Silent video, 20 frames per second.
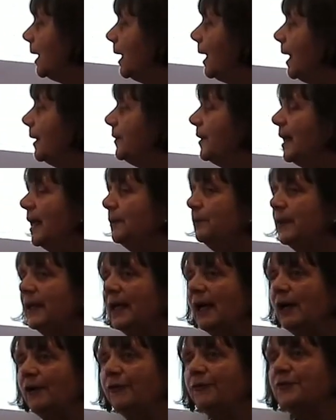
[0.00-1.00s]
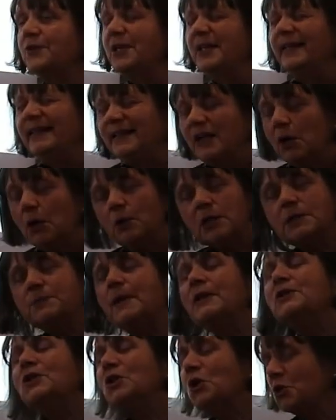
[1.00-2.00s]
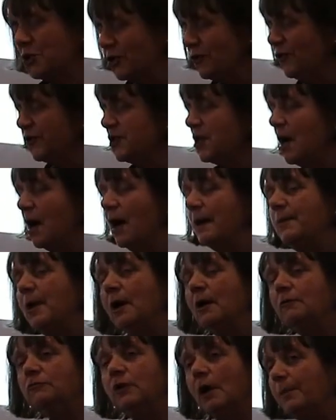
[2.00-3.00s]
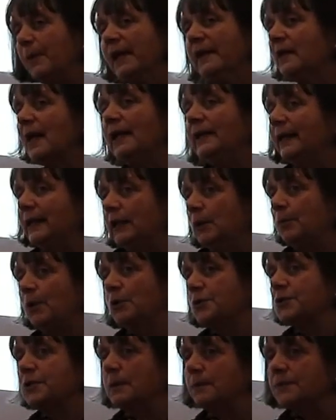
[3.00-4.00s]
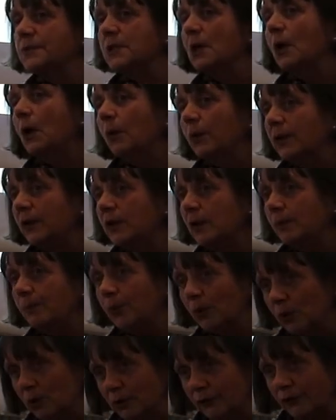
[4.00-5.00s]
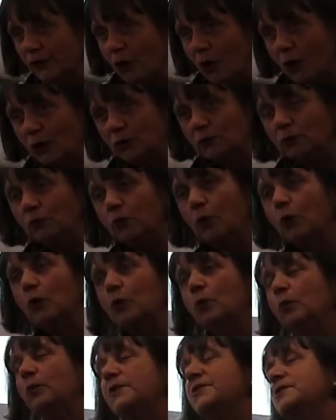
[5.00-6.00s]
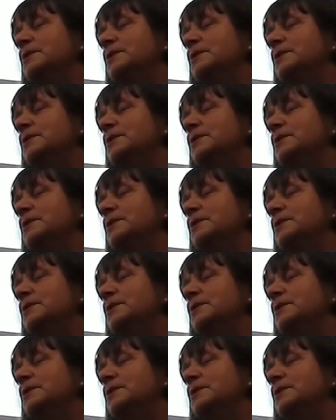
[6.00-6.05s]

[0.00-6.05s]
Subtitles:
And then we spend a lot of time rubbing their little bottoms with a ball of cotton wool with